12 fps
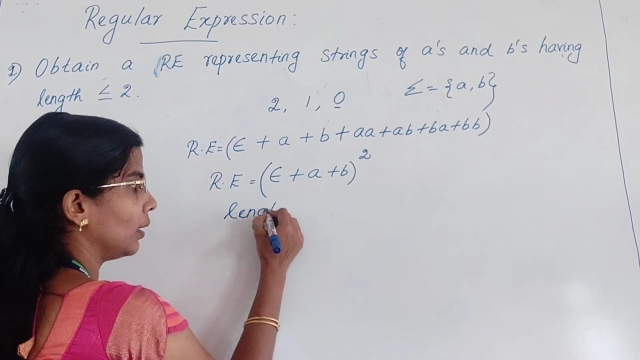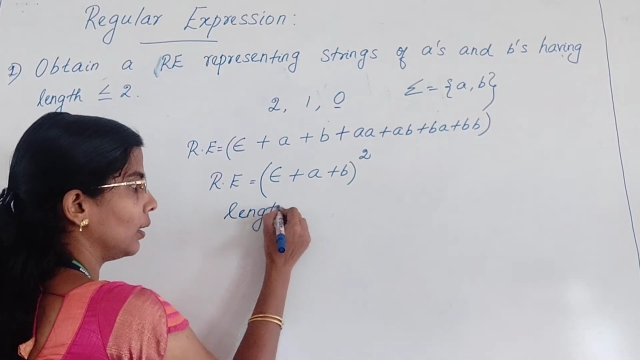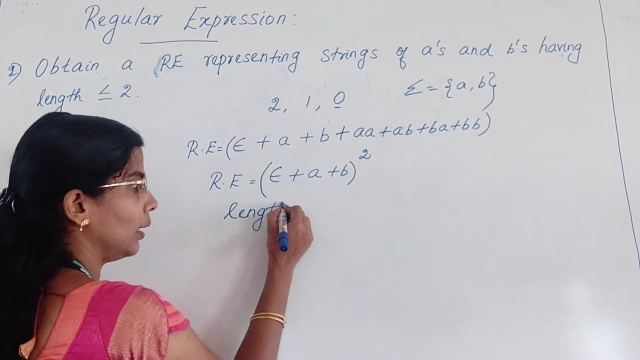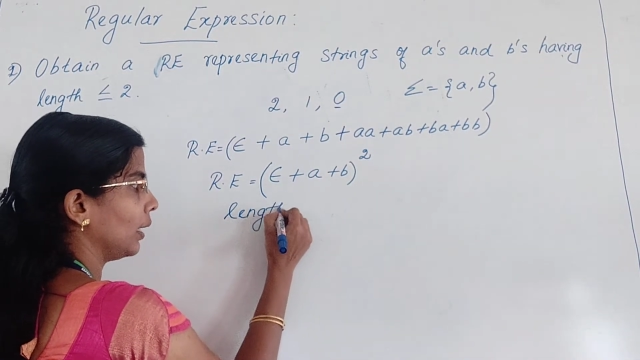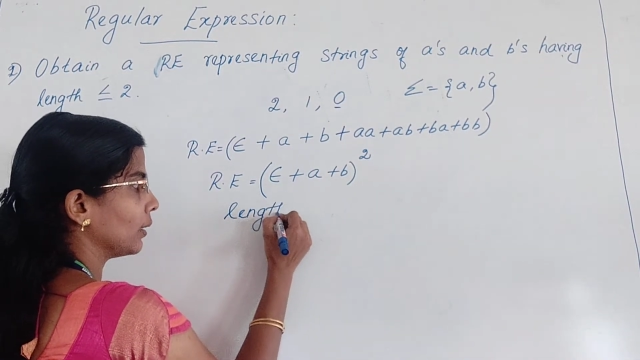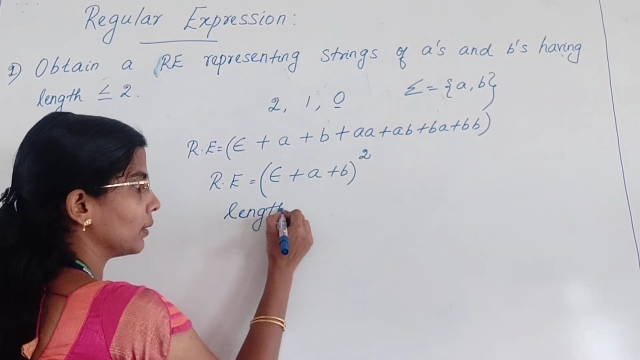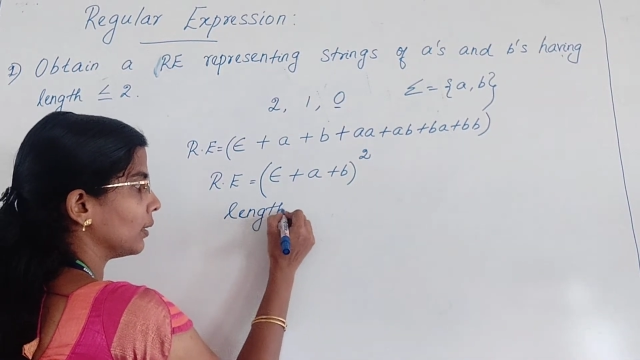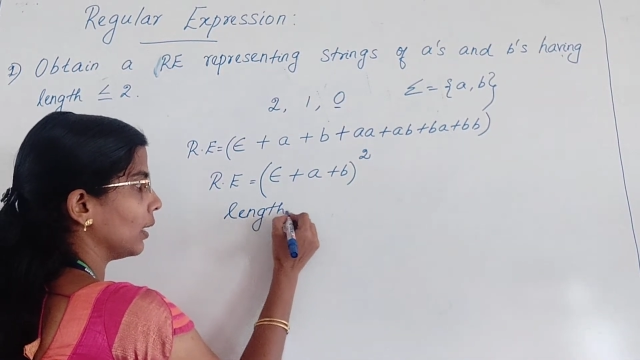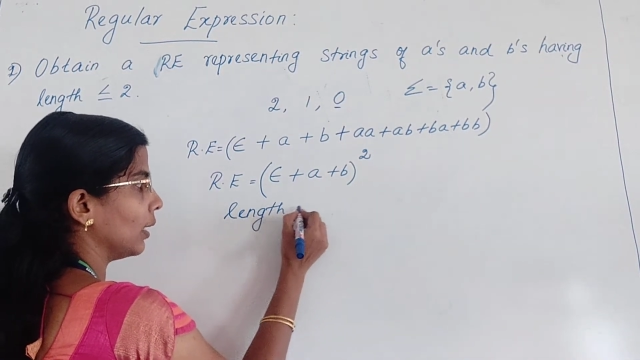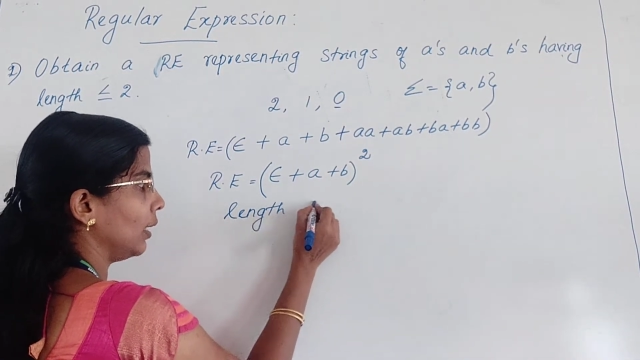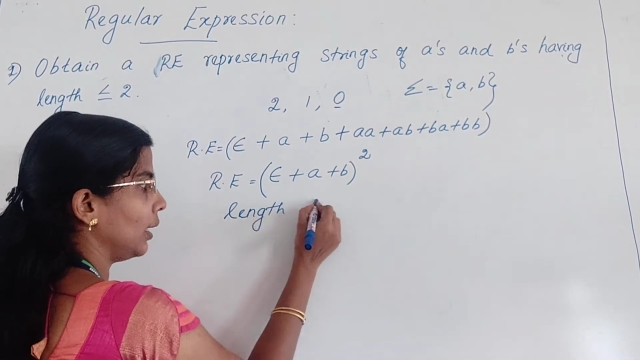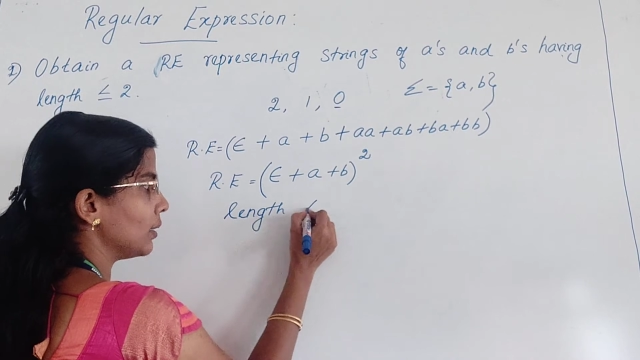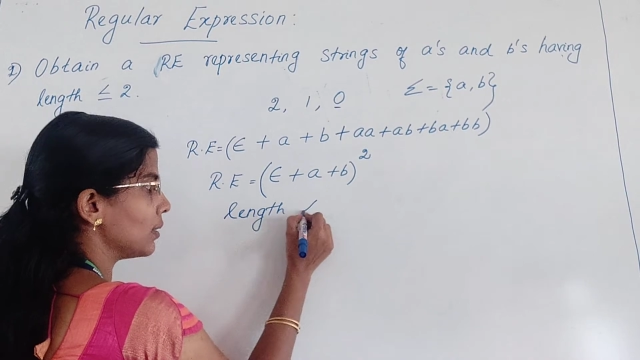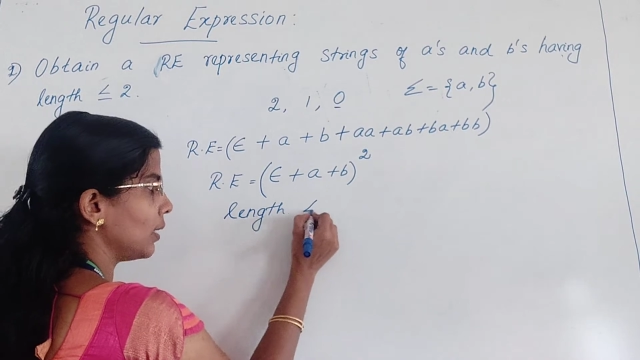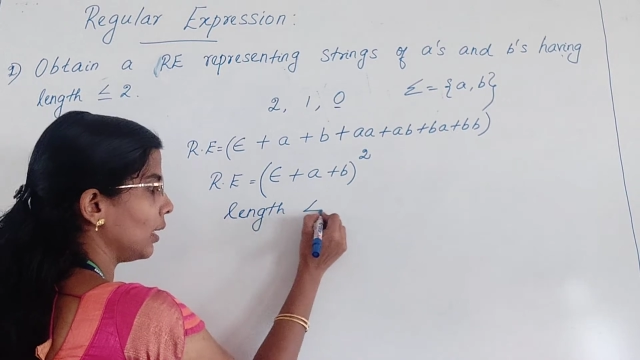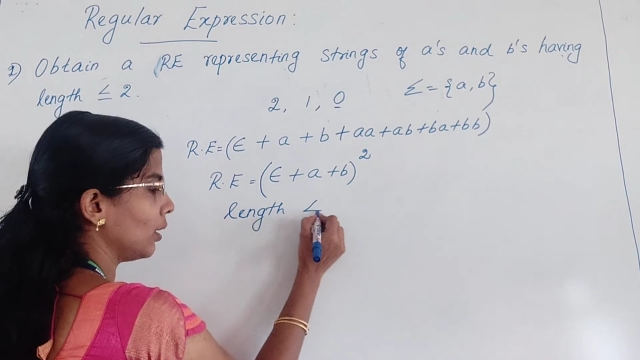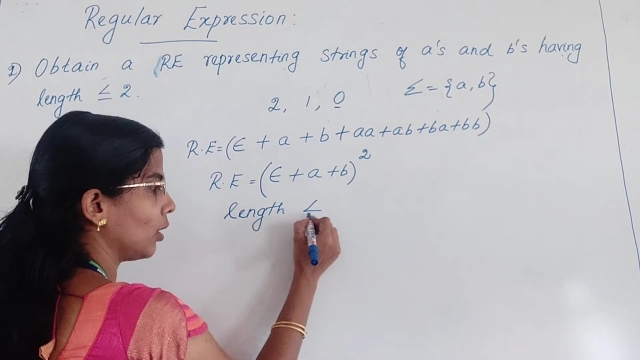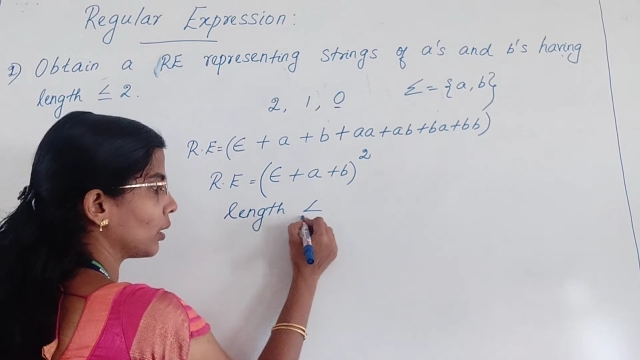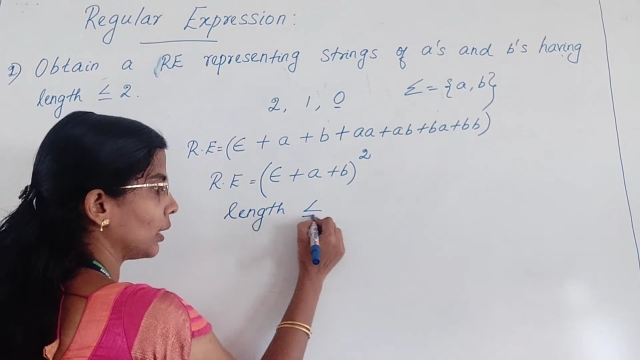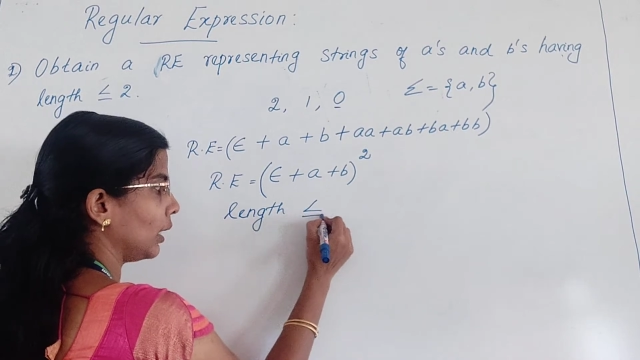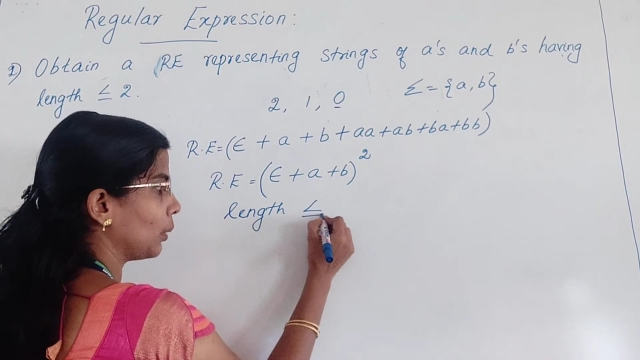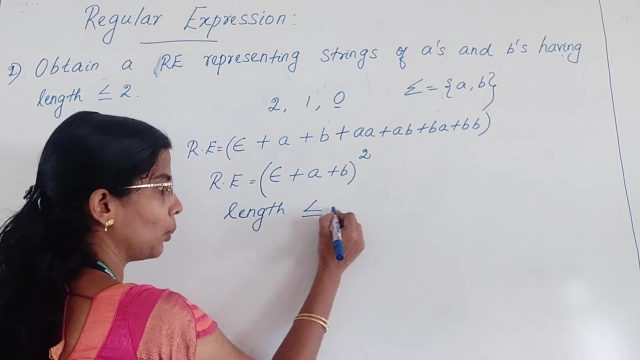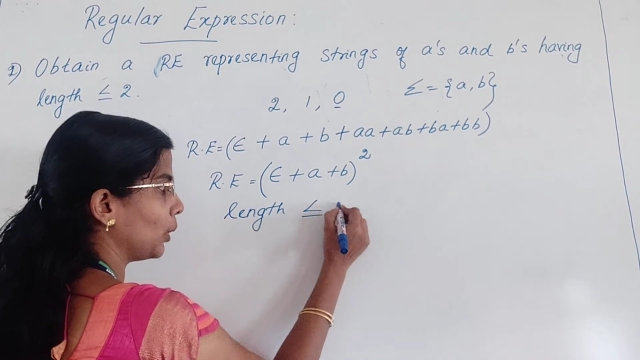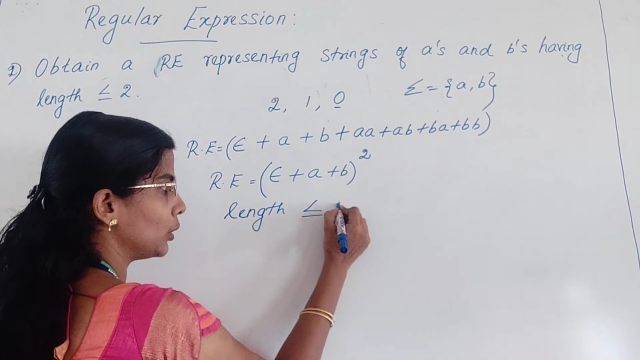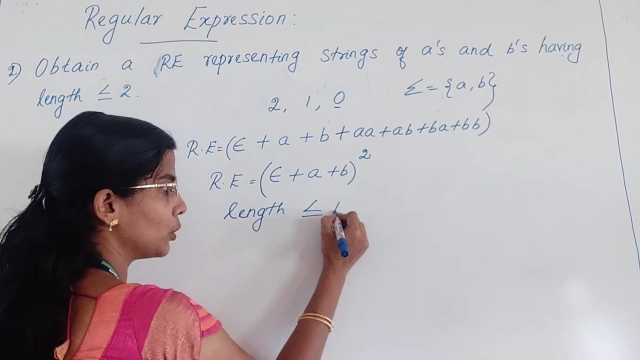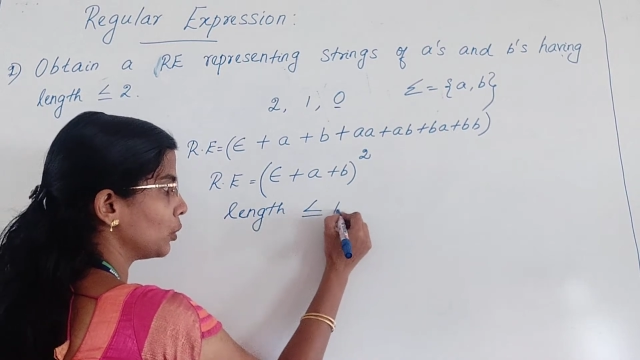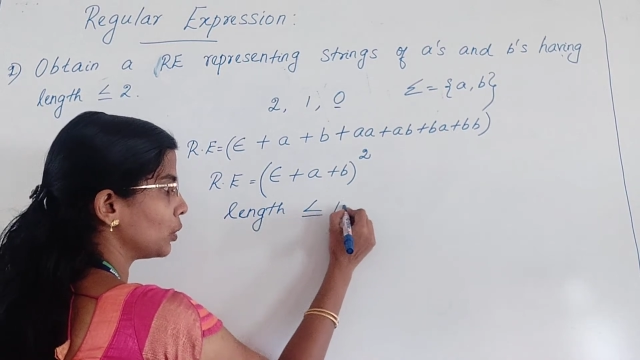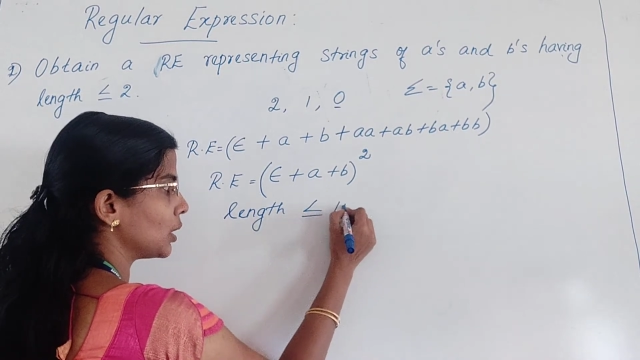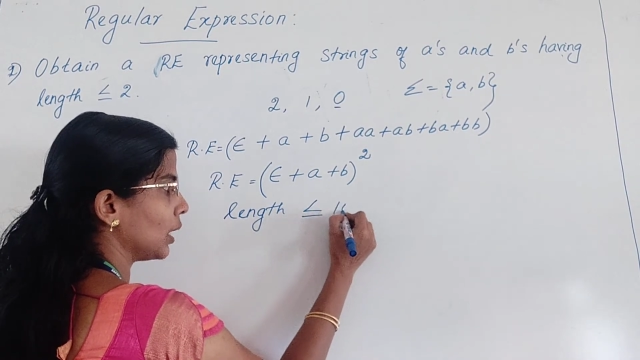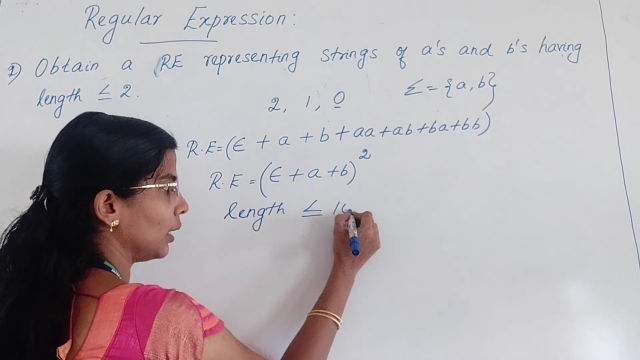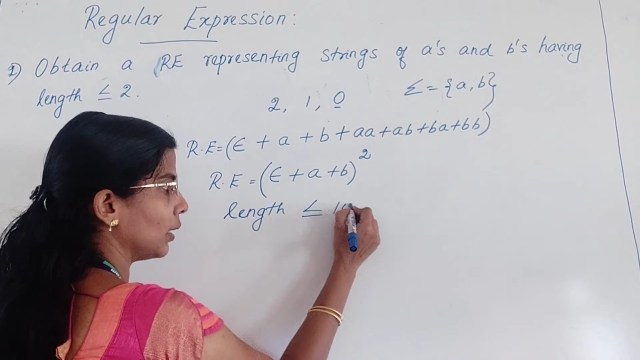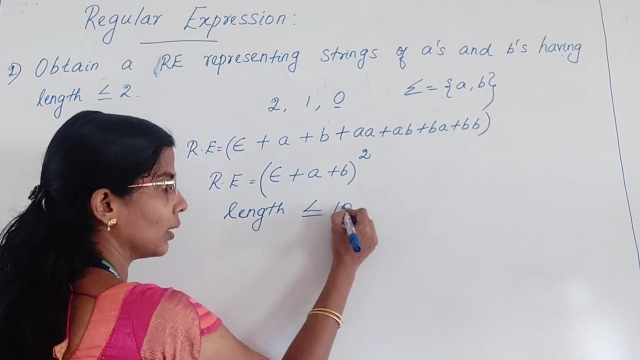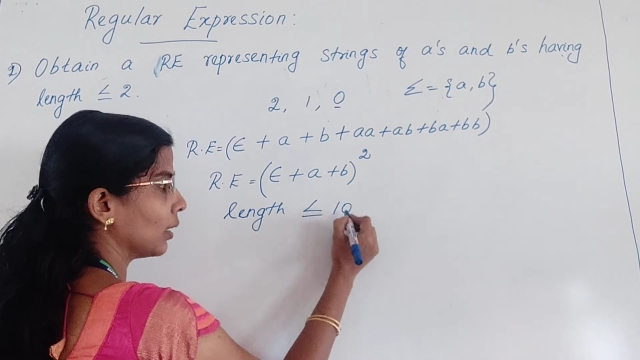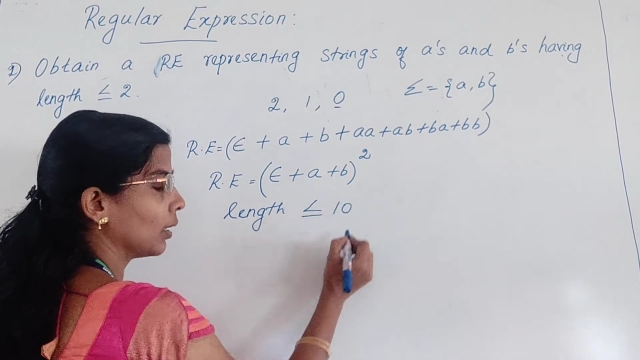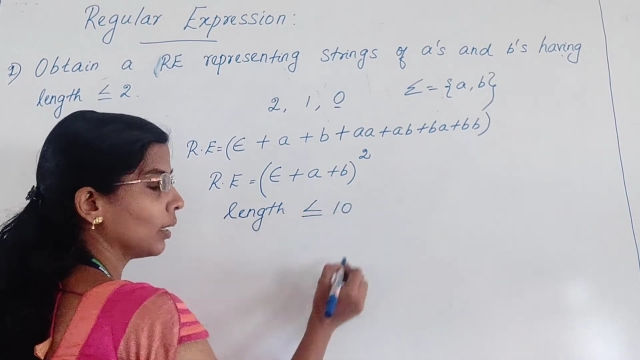less than or equal to 10.